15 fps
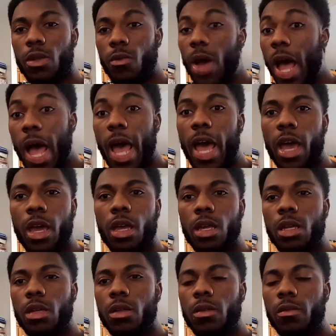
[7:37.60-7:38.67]
Why?
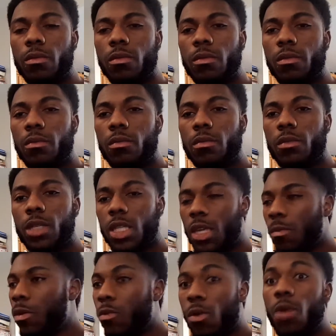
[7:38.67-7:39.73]

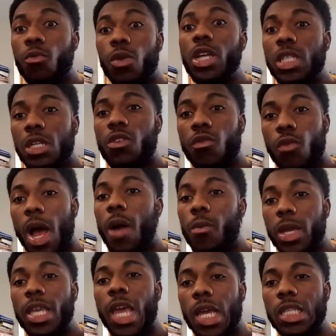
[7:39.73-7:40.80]
Give me one reason of why
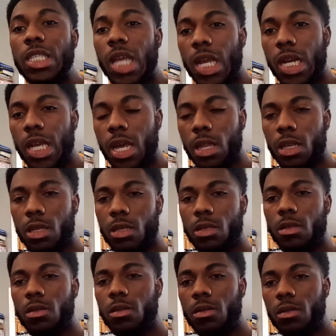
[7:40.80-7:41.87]
we can't stay together.
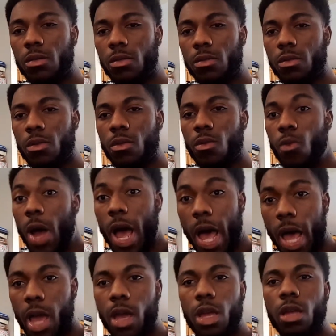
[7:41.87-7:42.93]

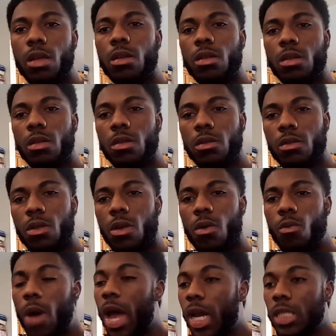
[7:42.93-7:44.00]
Why?
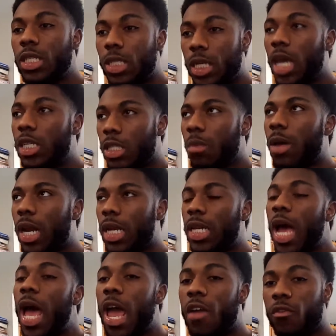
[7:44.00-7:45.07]
Why does it take somebody
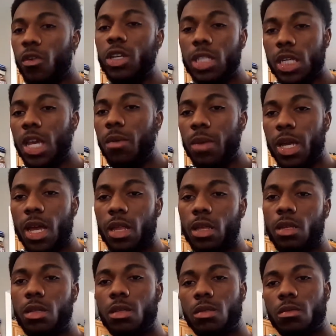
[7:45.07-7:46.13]
dying for us to come together?